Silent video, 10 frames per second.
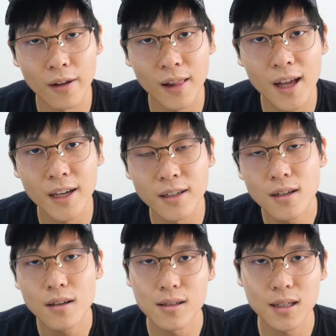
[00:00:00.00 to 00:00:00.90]
your line,
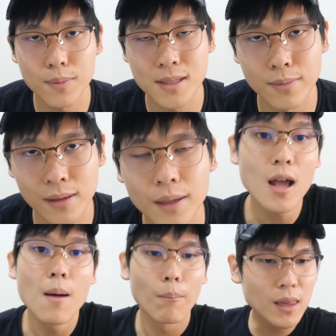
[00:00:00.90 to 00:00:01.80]
it's going to be something like,
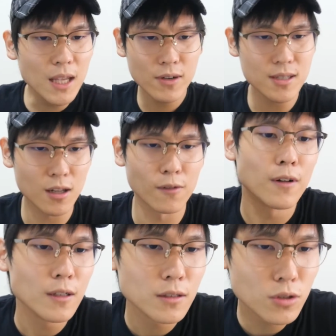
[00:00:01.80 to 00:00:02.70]
believe in
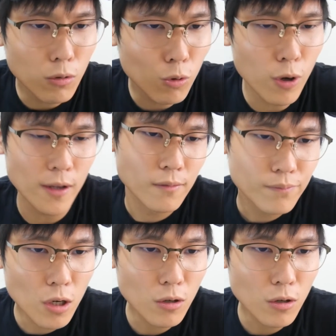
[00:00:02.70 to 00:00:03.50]
yourself, don't quit.